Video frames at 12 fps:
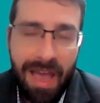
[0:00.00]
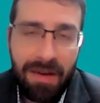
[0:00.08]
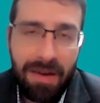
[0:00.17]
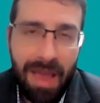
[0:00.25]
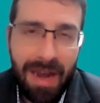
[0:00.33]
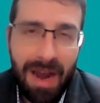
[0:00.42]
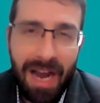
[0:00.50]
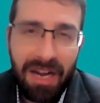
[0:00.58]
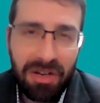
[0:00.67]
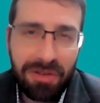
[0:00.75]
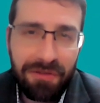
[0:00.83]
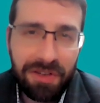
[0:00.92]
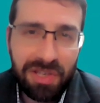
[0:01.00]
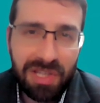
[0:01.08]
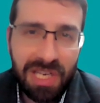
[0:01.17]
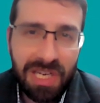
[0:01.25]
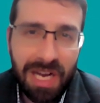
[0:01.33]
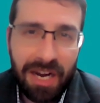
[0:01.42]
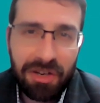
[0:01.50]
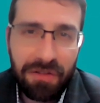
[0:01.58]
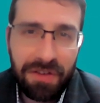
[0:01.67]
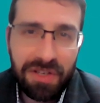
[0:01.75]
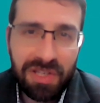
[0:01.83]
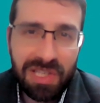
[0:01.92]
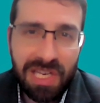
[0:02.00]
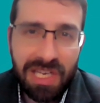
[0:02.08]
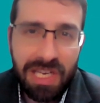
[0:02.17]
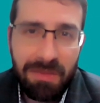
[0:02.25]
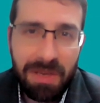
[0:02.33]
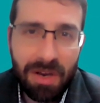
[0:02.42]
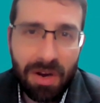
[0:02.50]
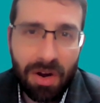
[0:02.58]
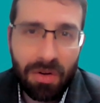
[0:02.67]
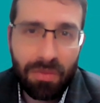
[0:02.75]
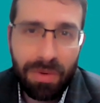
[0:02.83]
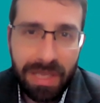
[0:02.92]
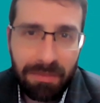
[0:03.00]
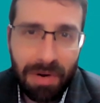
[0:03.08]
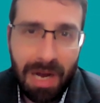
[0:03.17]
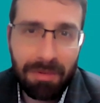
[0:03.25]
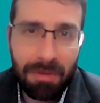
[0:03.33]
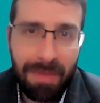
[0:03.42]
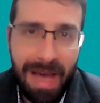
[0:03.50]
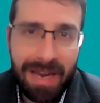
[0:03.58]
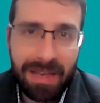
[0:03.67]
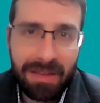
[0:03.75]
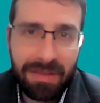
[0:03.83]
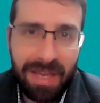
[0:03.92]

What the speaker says: And iron deficiency and iron deficiency anemia are really problematic.